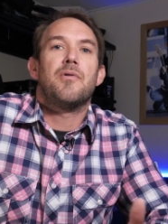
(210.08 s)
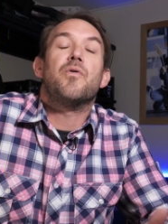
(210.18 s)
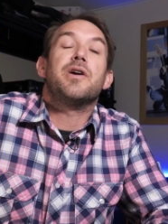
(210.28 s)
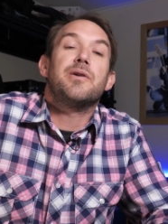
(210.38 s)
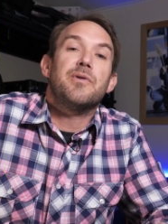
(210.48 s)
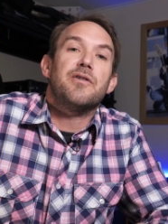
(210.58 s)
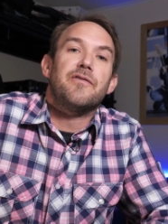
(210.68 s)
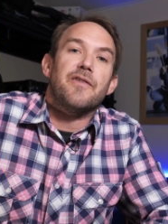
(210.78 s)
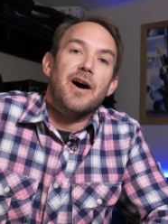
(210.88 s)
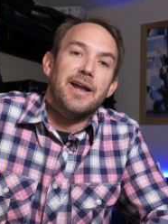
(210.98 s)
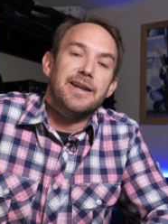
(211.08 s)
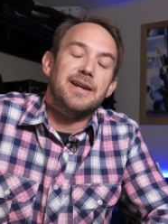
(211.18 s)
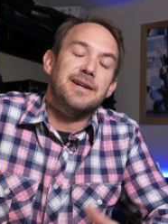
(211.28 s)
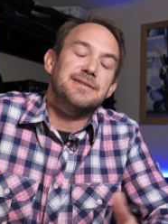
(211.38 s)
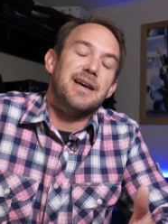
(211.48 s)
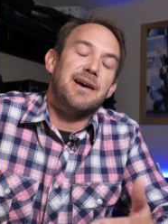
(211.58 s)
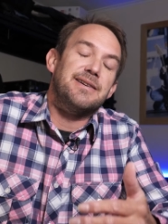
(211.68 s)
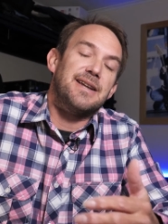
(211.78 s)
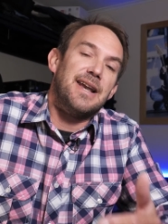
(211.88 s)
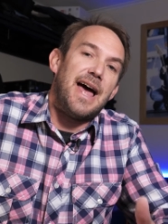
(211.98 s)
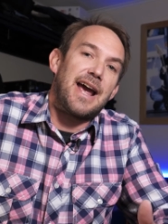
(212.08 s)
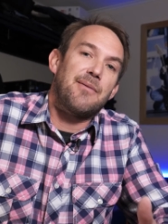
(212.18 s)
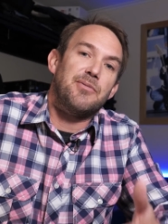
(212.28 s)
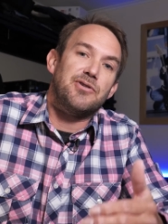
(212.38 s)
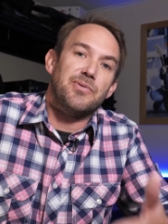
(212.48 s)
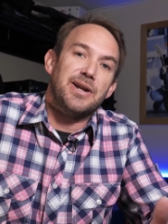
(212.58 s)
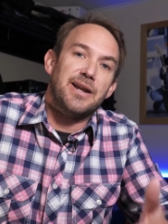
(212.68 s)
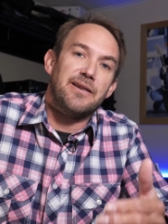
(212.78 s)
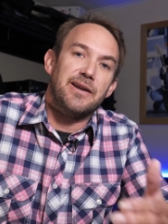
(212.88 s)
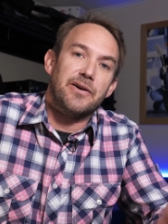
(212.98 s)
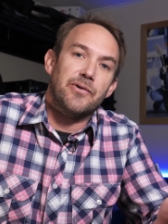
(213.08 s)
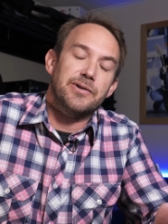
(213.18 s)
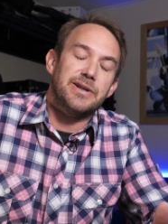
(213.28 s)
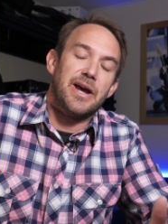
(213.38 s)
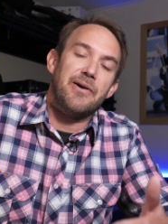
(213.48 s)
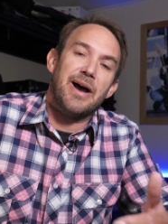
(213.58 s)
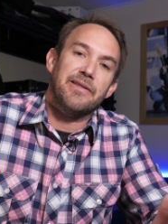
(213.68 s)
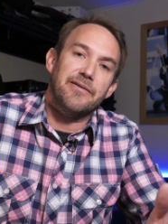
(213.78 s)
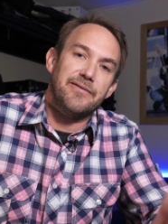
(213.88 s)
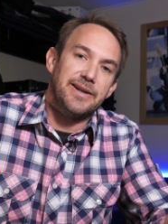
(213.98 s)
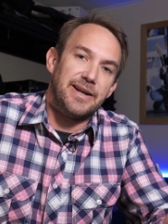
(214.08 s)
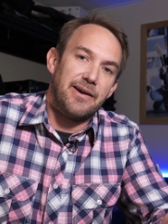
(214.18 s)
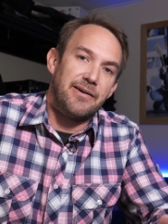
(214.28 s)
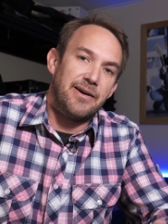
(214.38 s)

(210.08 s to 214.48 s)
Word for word: But what you will find is there is a lag between the audio and the video.